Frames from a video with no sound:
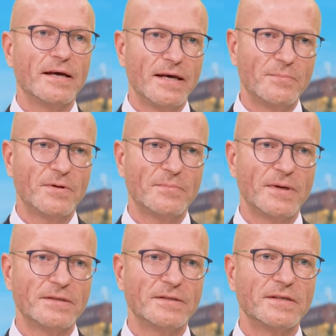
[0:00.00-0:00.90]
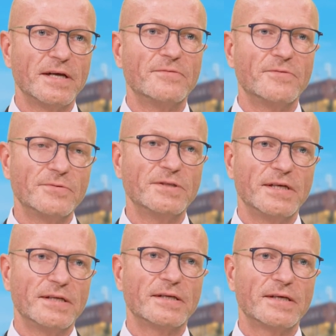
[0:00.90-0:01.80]
implemented in
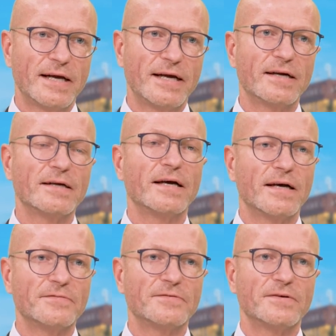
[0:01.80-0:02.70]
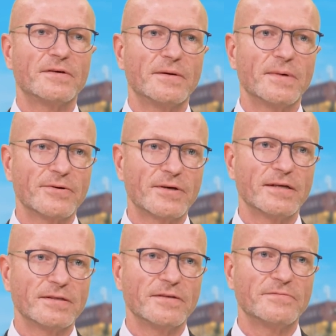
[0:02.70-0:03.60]
routine care after a
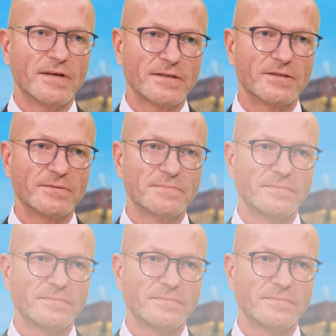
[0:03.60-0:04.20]
myocardial infarction.